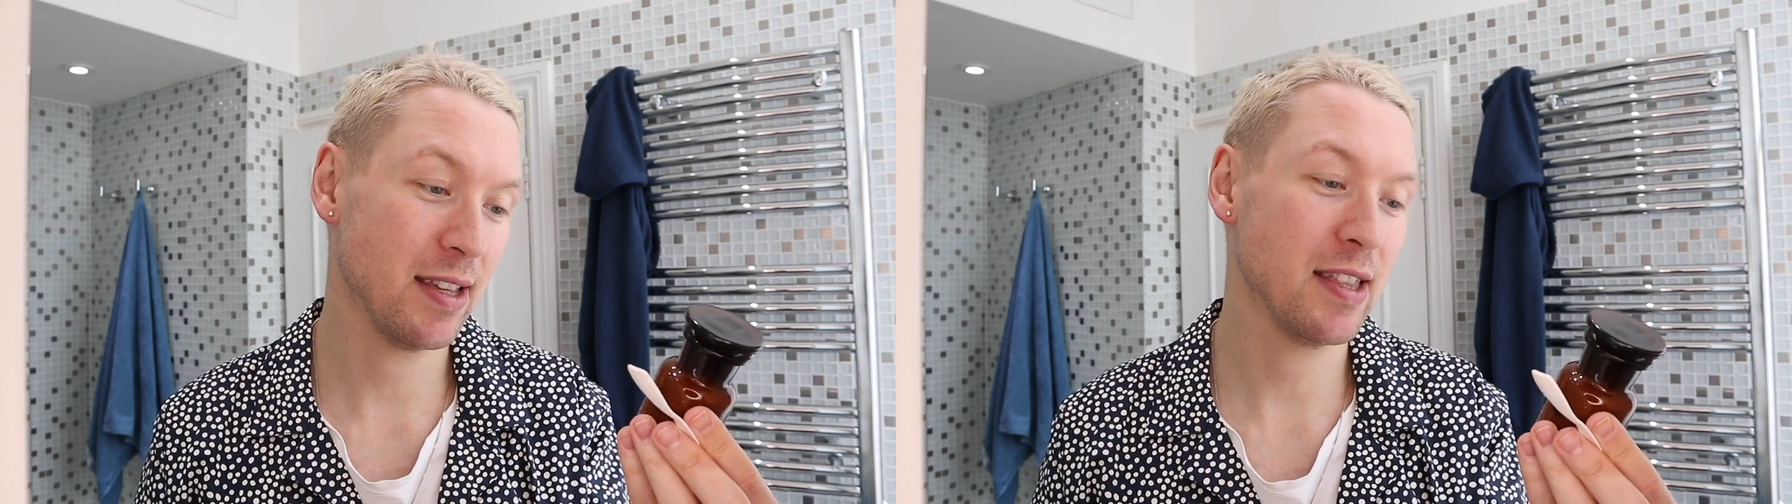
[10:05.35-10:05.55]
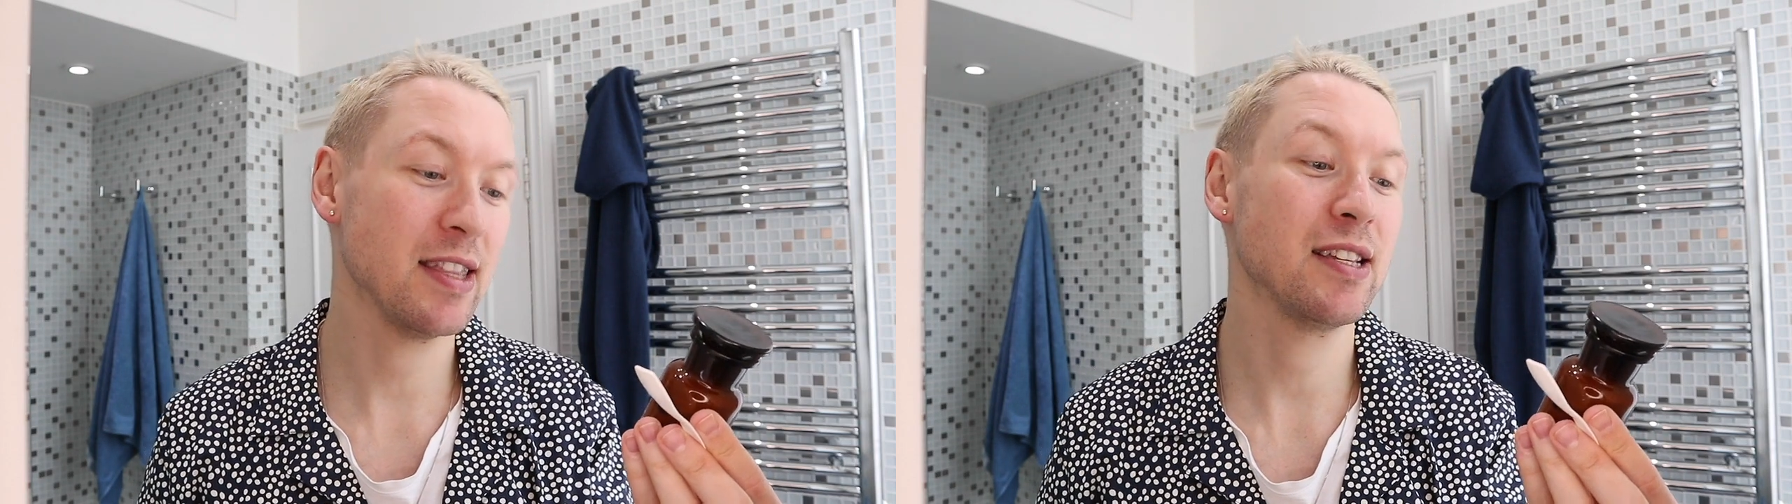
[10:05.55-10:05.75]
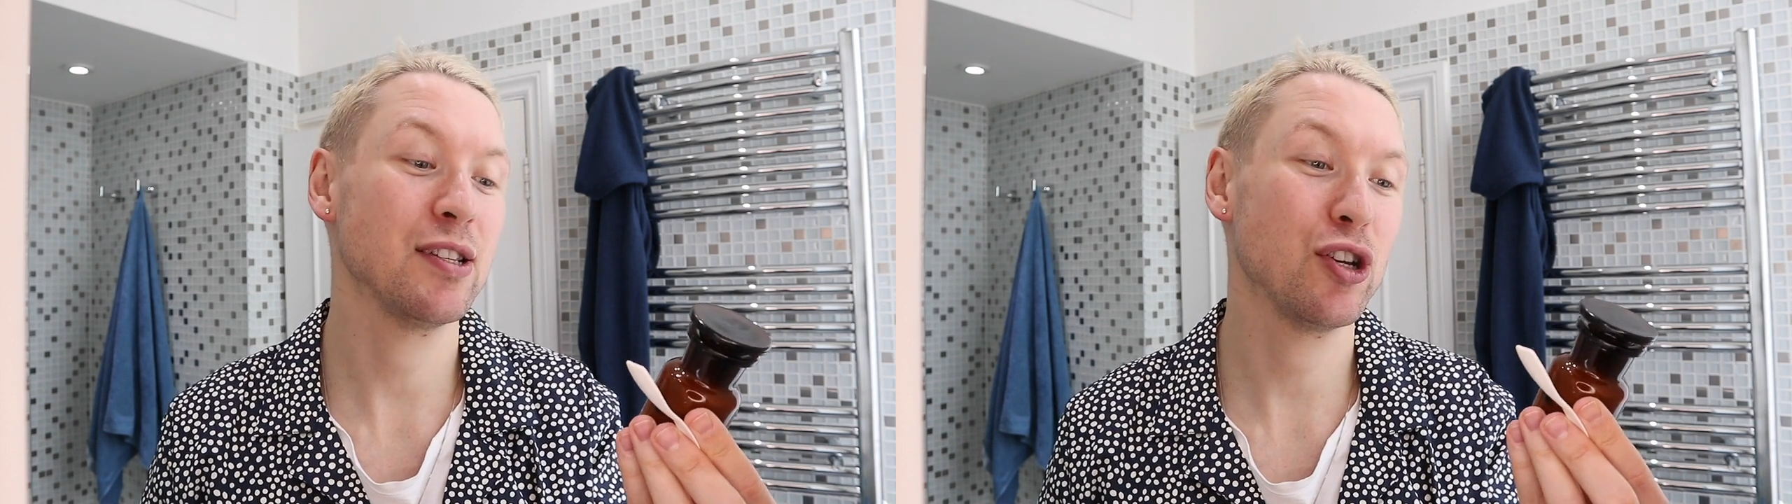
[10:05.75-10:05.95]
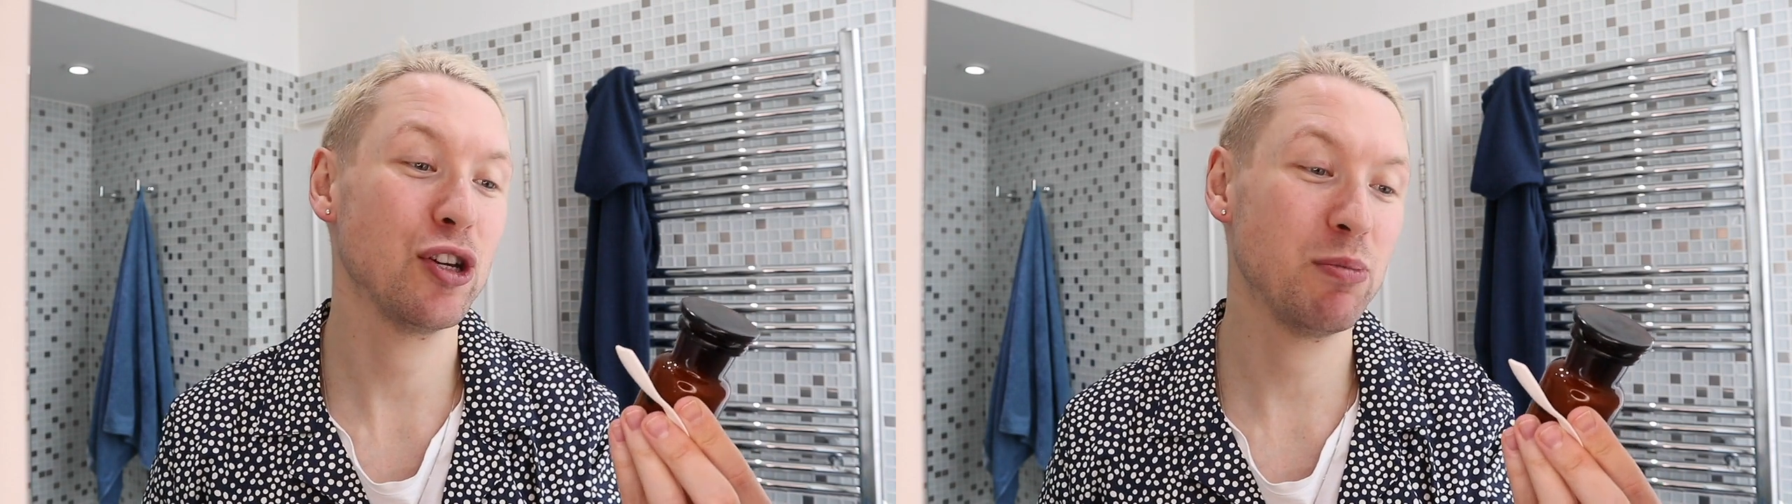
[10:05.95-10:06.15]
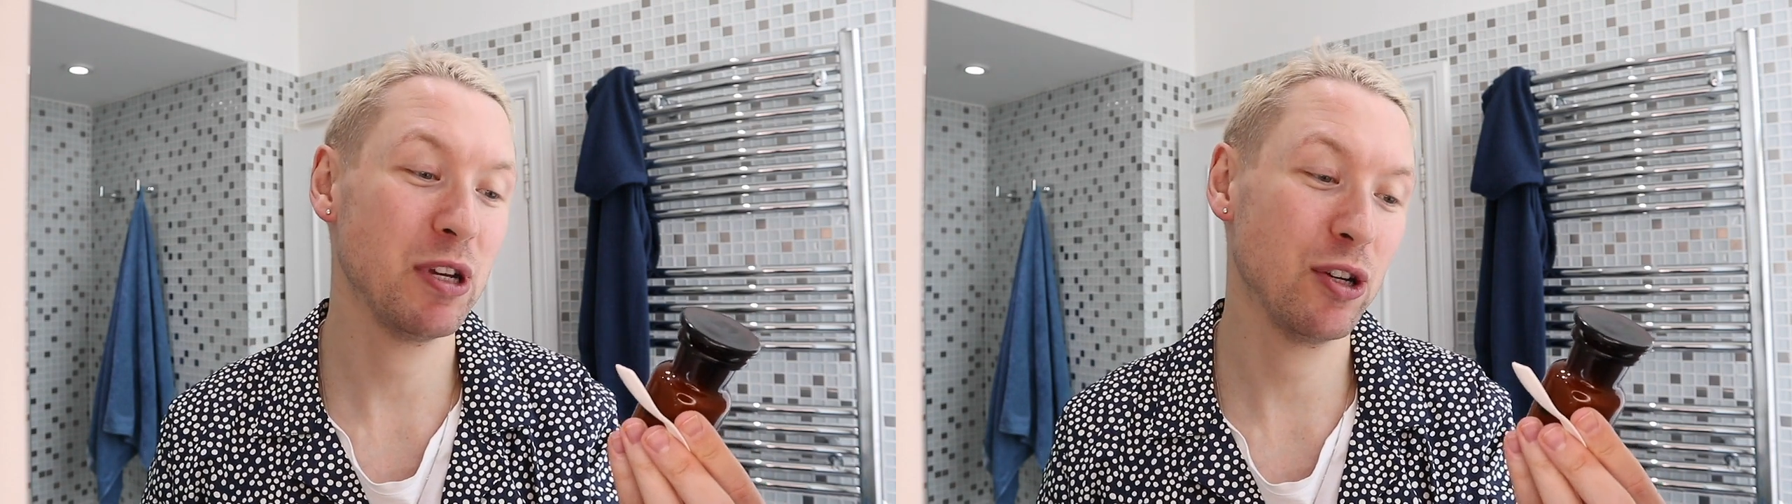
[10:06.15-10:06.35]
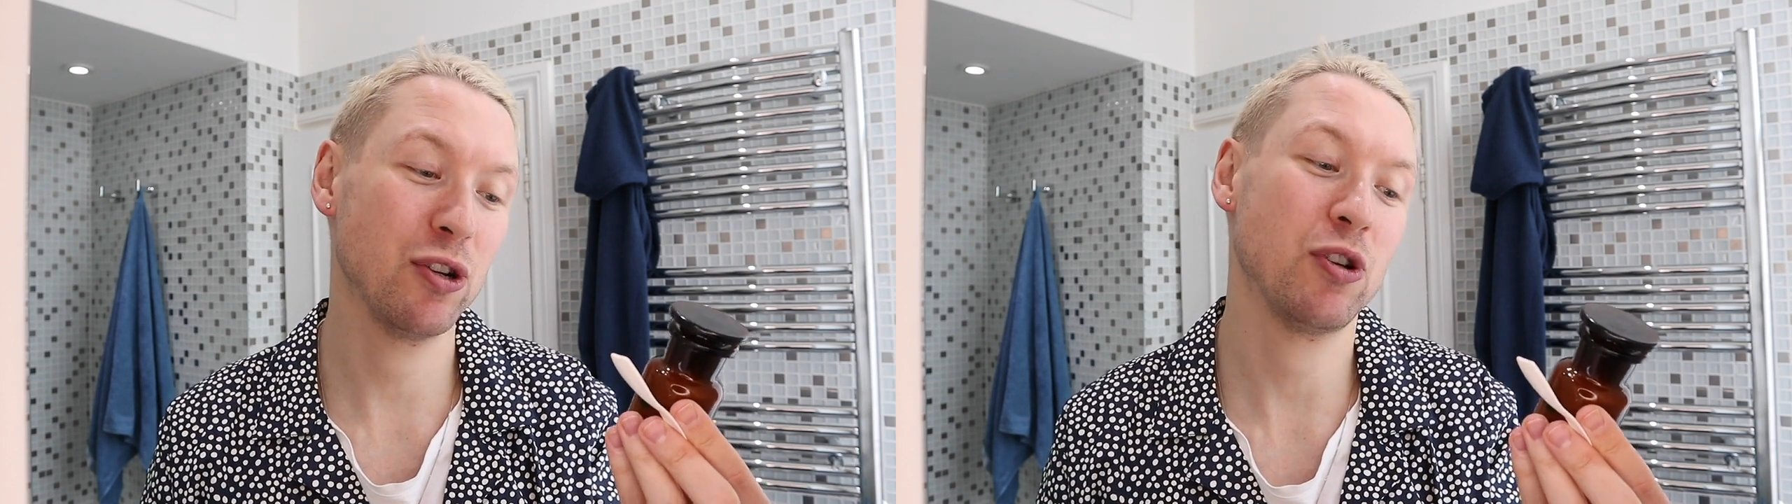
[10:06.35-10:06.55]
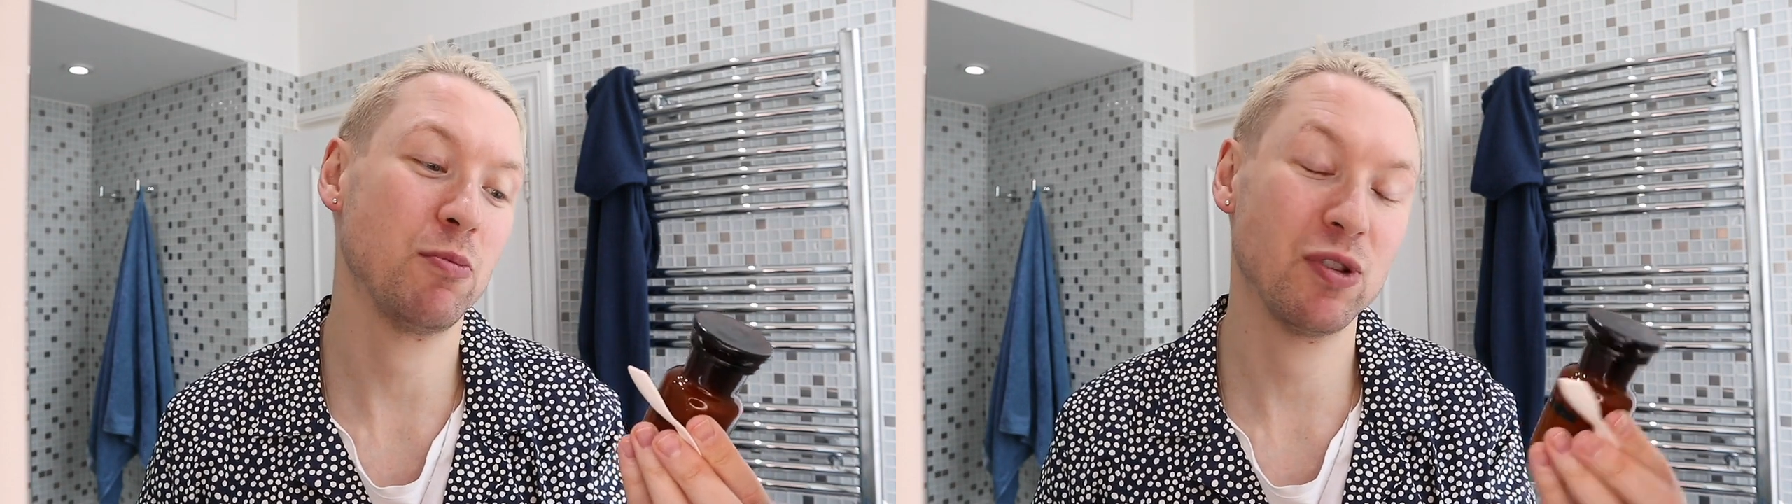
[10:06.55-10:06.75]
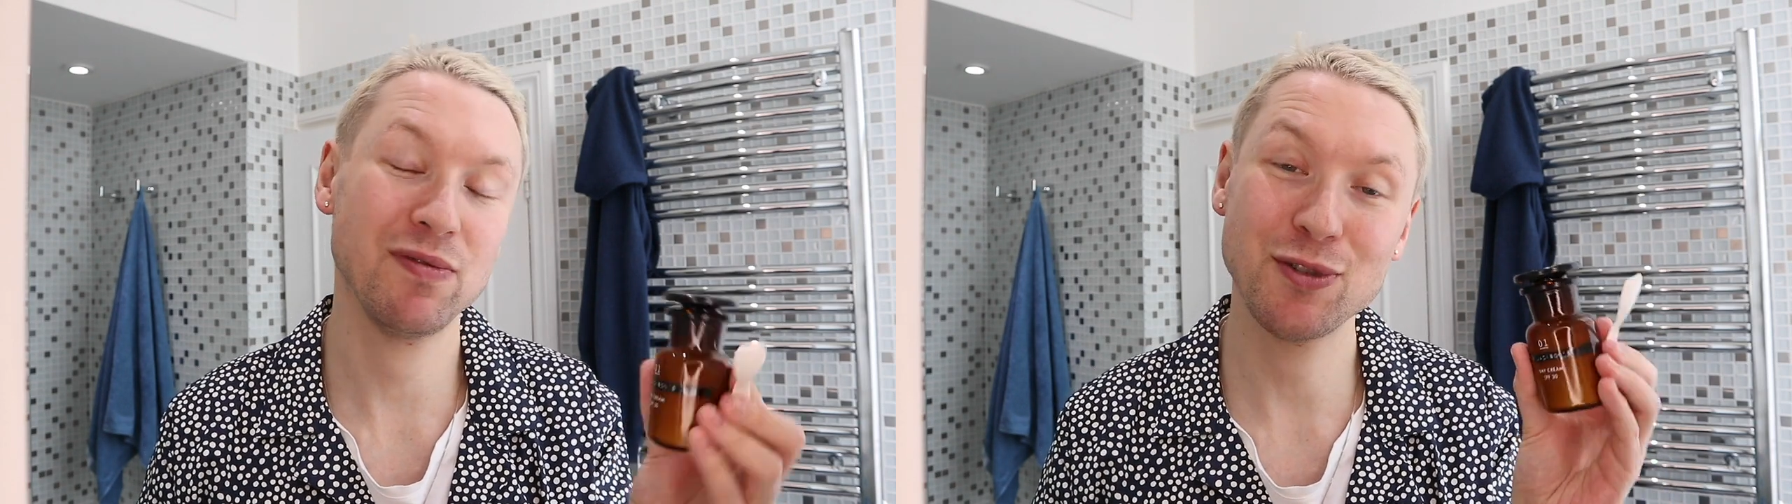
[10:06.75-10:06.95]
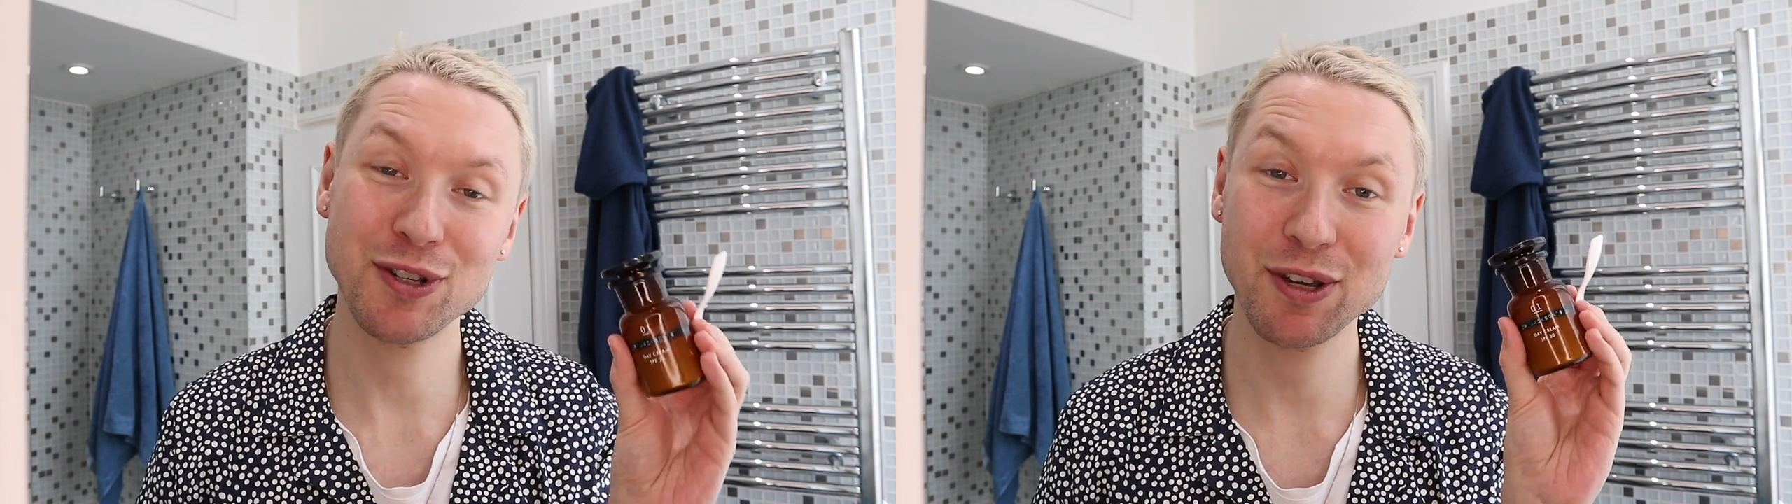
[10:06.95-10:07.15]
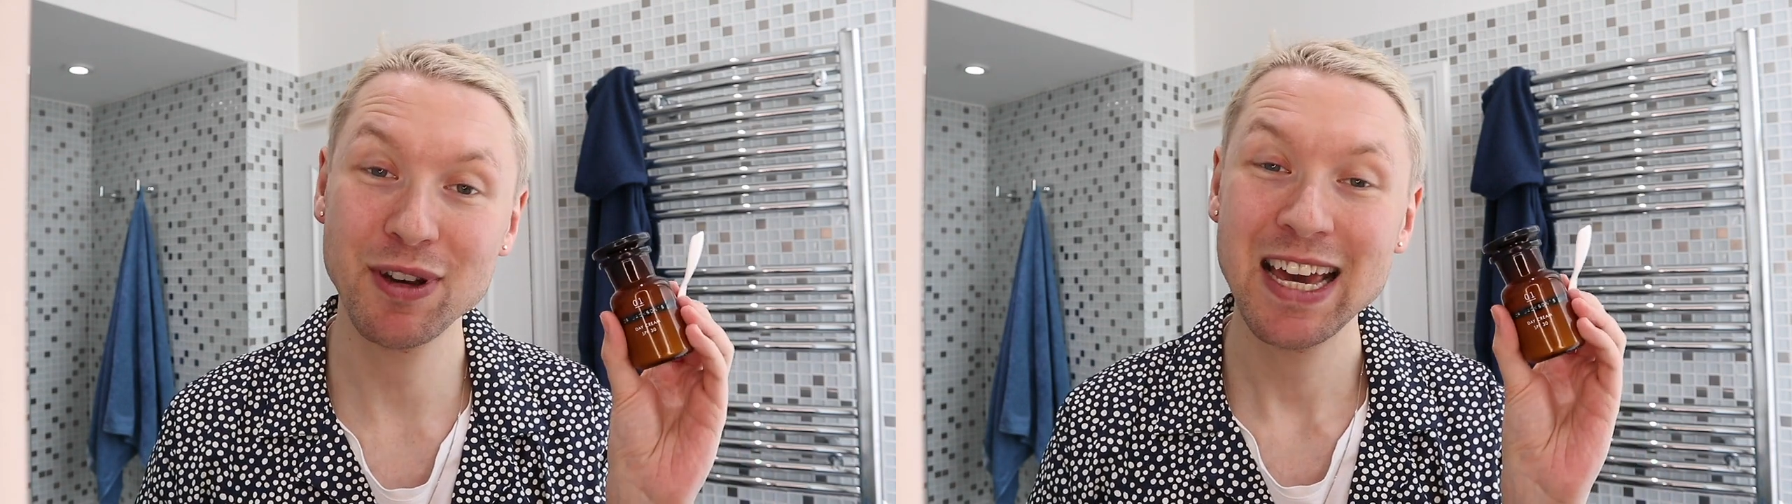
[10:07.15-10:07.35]
then this could be a good option for
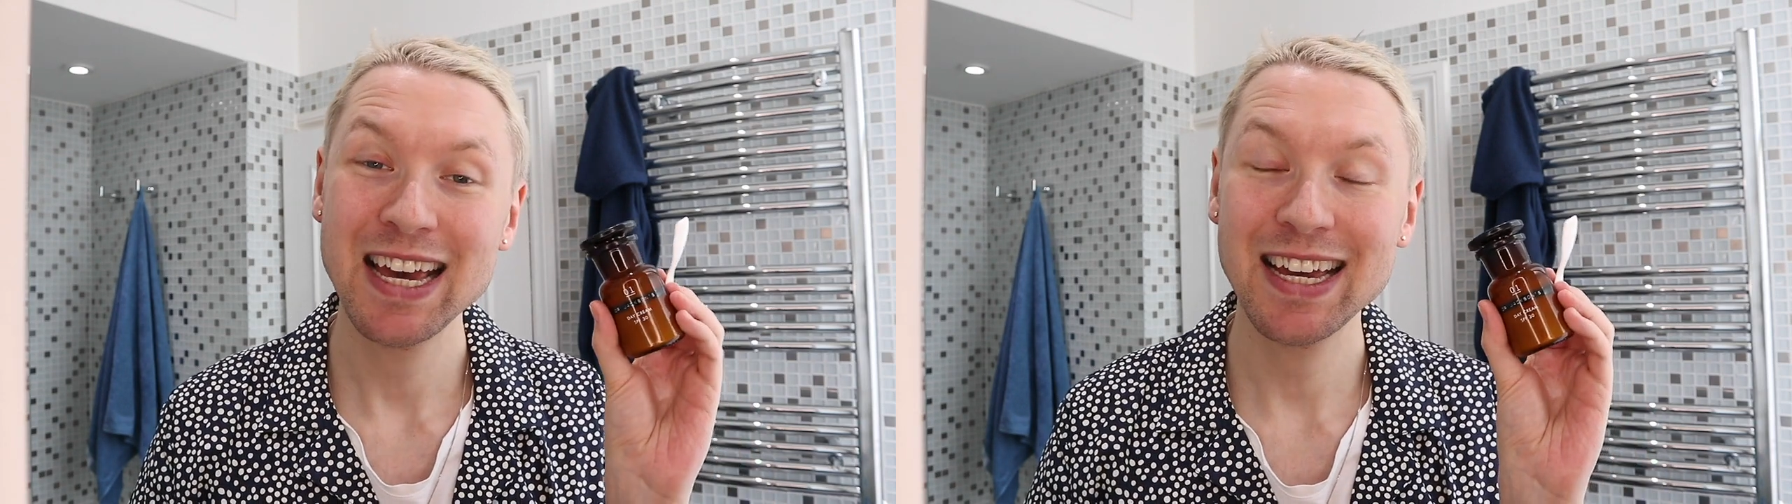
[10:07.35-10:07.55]
you.